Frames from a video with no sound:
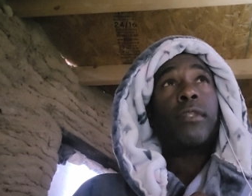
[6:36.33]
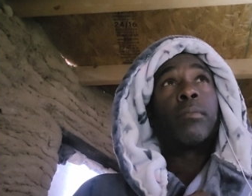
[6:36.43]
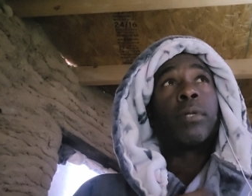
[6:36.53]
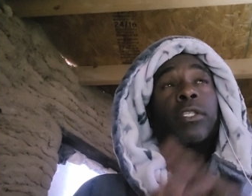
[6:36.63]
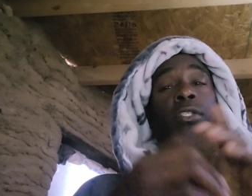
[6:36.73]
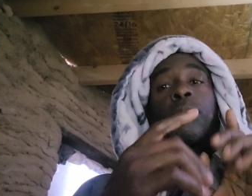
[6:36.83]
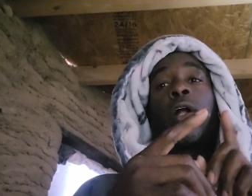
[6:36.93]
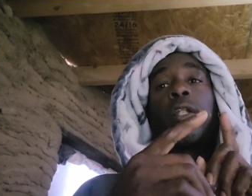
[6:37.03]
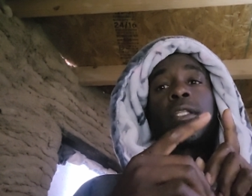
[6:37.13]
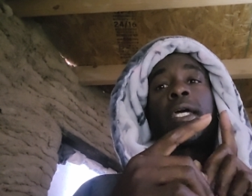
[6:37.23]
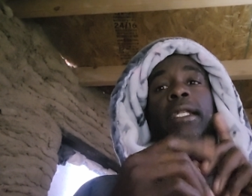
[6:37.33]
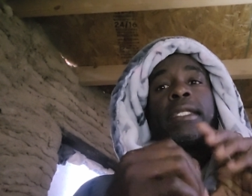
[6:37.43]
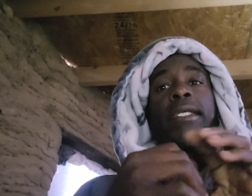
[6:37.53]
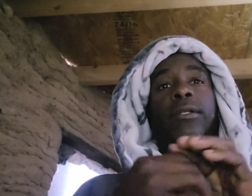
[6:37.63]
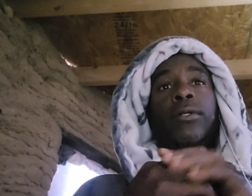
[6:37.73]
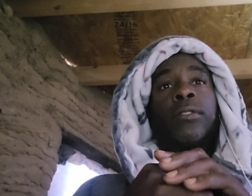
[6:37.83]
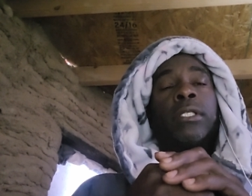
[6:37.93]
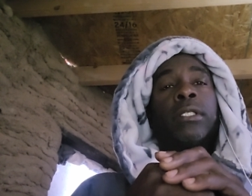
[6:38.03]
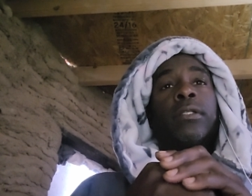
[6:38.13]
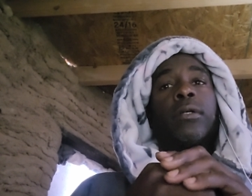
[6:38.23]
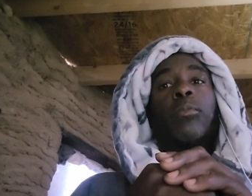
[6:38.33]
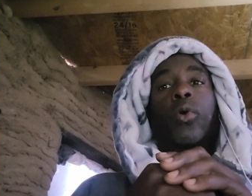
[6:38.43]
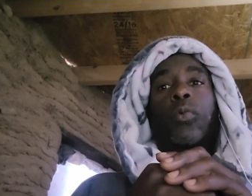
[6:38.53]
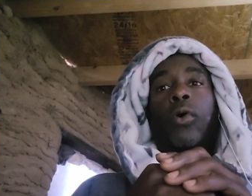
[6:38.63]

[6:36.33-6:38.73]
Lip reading: But the smaller that needle, the more